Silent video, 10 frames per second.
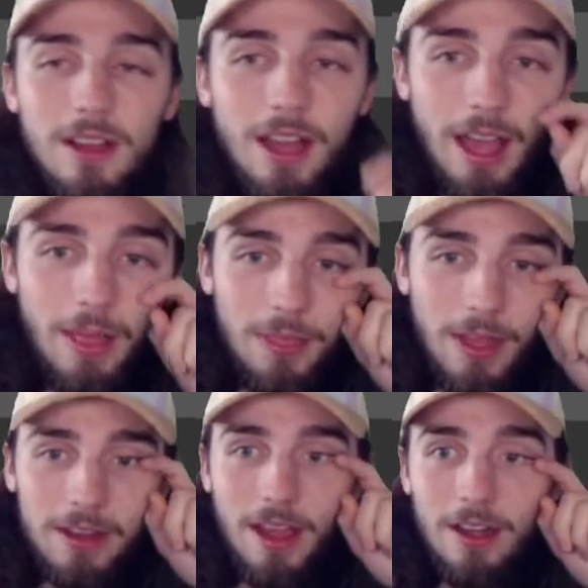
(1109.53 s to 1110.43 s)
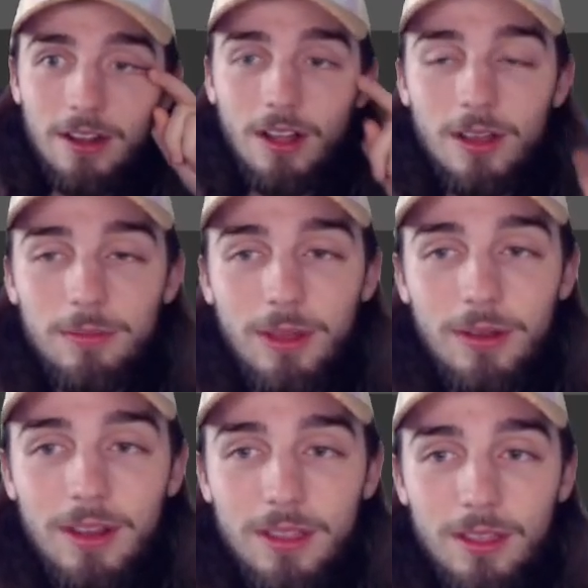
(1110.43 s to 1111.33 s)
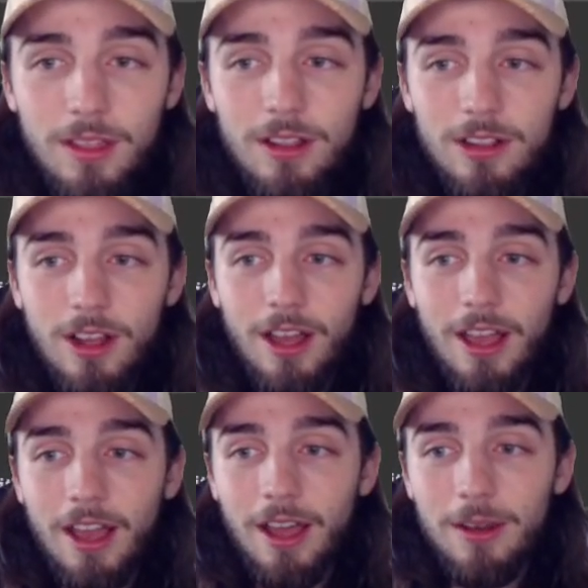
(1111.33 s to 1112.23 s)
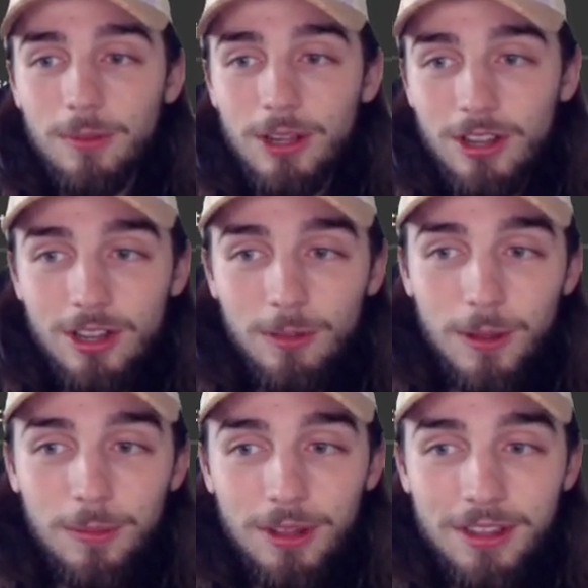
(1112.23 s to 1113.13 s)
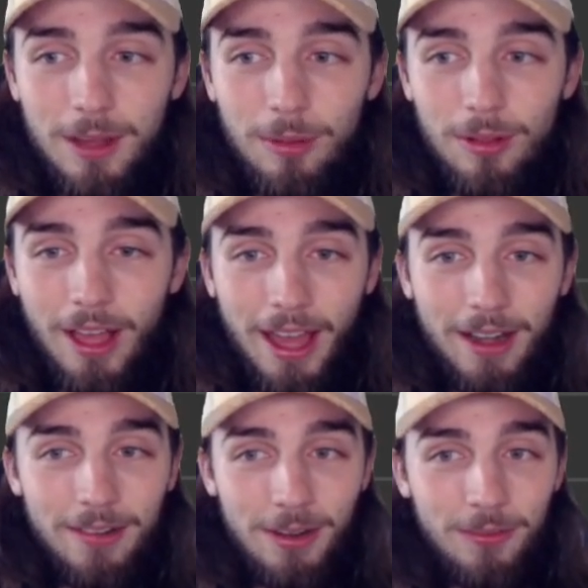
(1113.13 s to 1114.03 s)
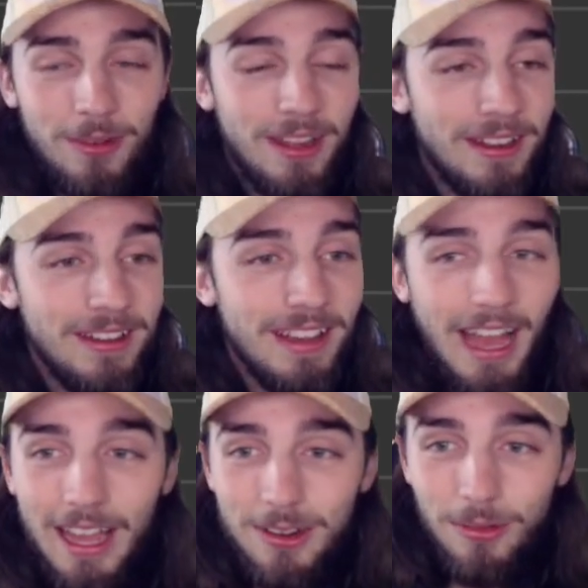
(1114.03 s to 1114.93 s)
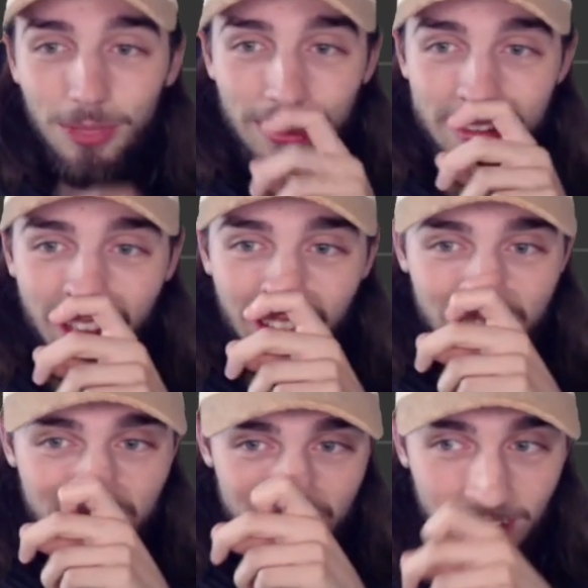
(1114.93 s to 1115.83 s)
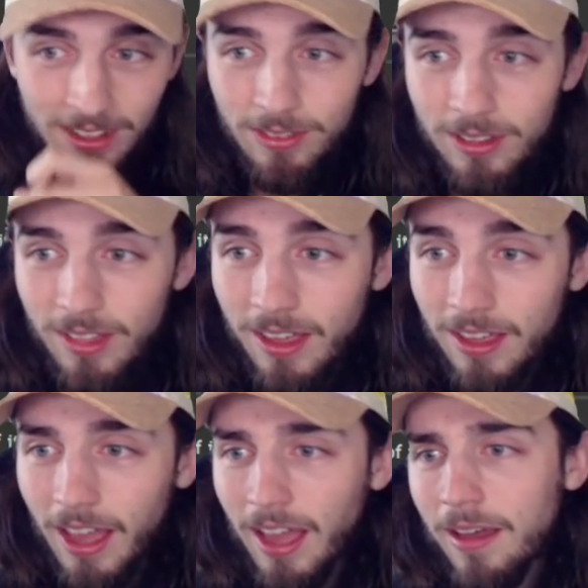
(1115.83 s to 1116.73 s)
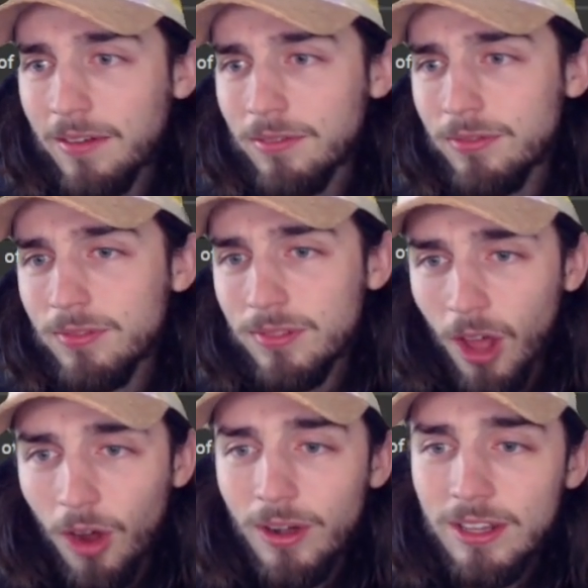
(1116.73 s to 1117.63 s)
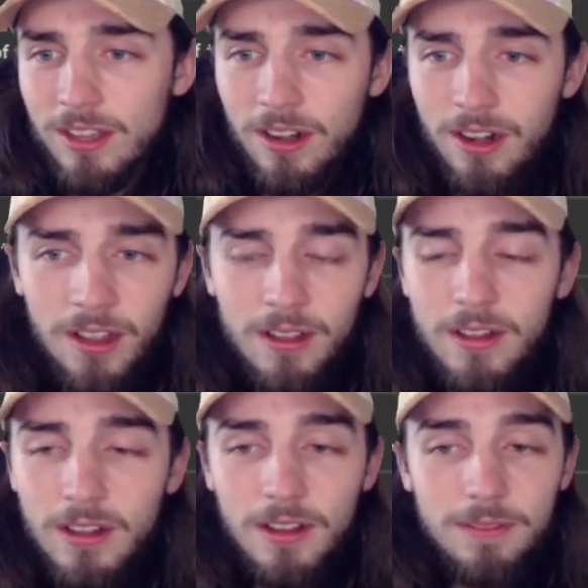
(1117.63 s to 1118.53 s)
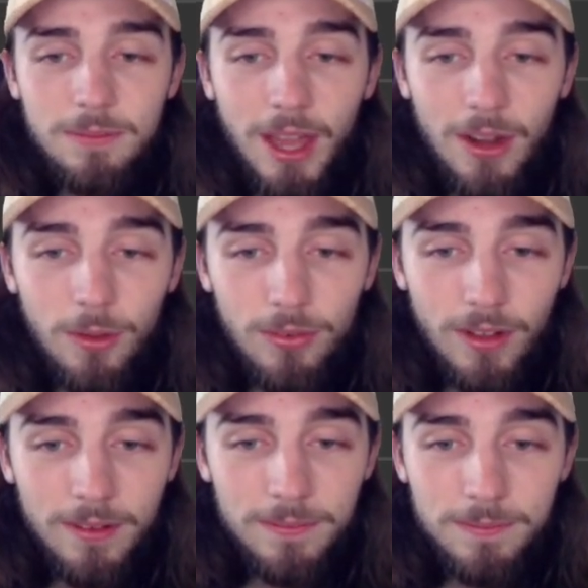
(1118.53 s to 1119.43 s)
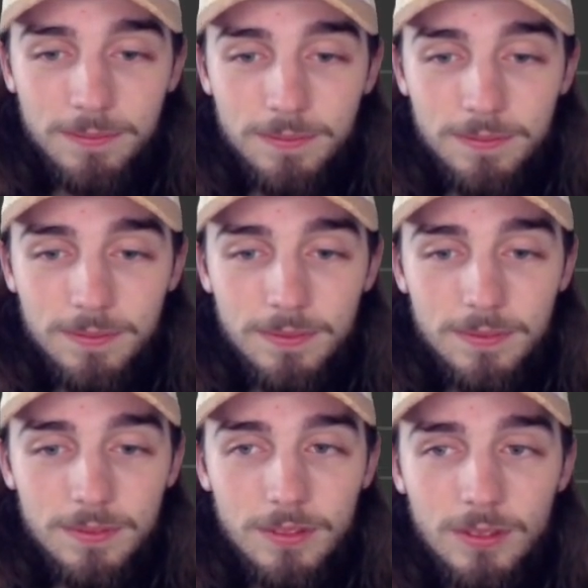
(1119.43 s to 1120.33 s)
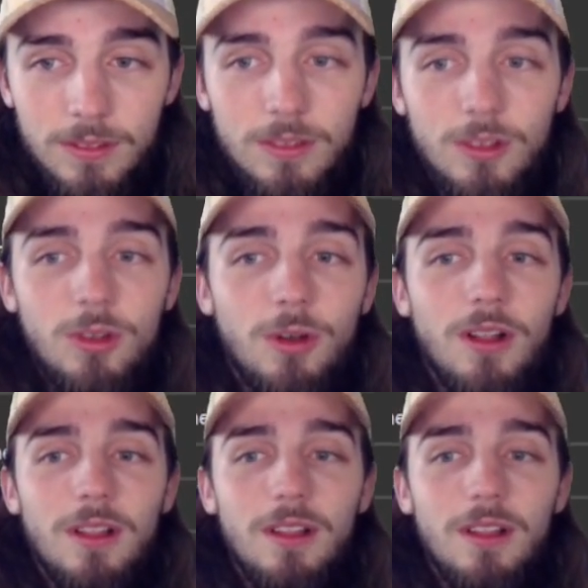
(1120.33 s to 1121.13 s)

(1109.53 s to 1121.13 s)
And then Dire Claw comes out, hits the Sinistra, and we should just be able to double Hatterene and win. I don't think the Hatterene can live this. They have already Terra'd. Yeah, no, we're fine. Cool.